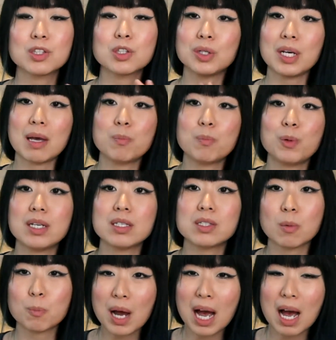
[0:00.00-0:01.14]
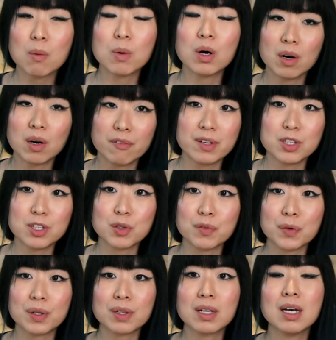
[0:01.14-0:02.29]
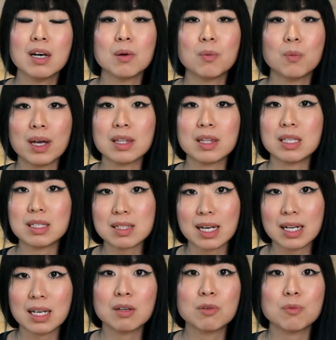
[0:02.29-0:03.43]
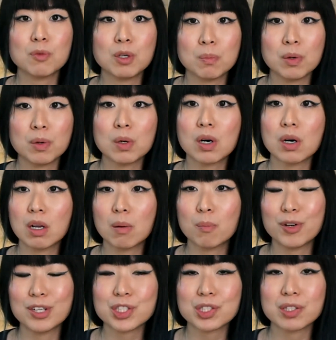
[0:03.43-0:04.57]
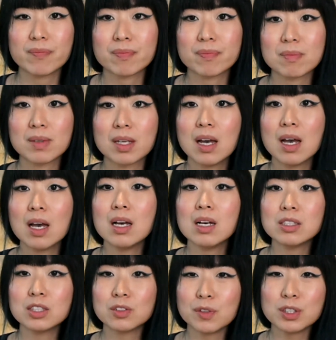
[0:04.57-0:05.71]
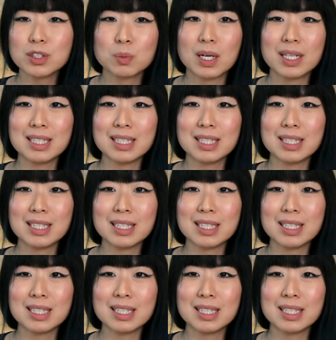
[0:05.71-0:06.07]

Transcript: to embrace the power of introvert when designing remote collaboration. First one